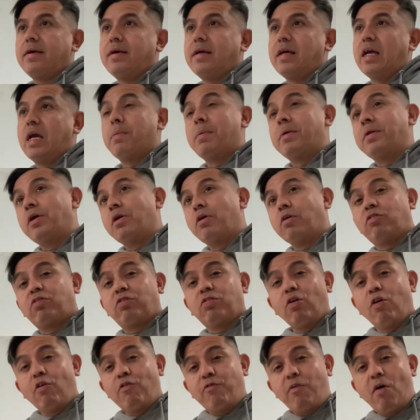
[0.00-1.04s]
even though it's
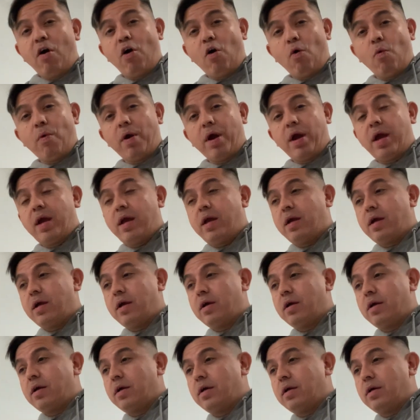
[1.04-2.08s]
so far away
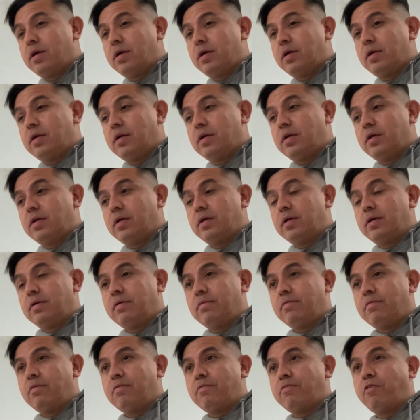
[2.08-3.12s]

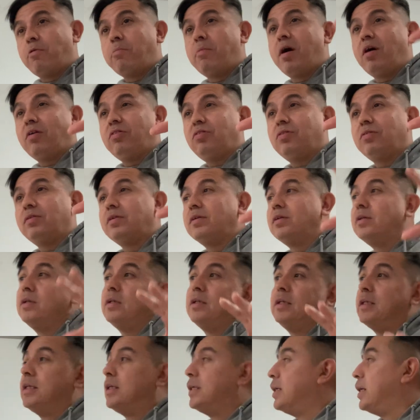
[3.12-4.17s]
from us,
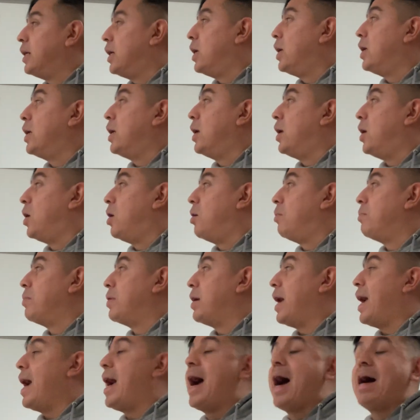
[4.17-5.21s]

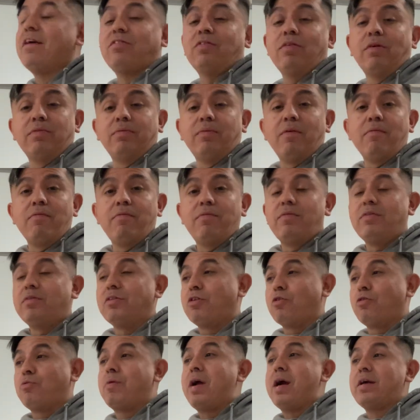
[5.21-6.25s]
it has a
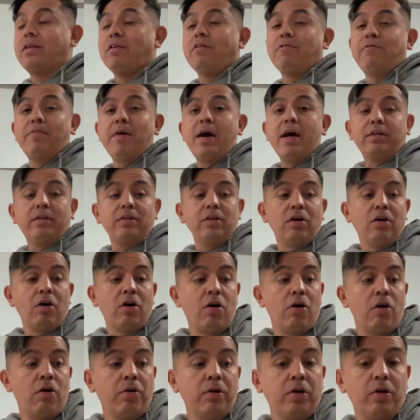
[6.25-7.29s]
direct effect
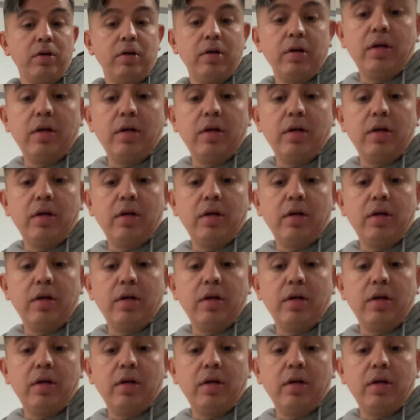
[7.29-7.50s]
on